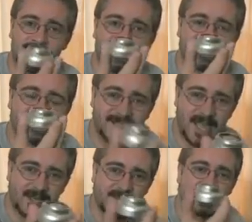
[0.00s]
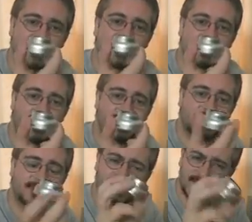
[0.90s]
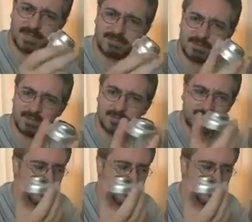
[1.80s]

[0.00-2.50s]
It's a standard 37mm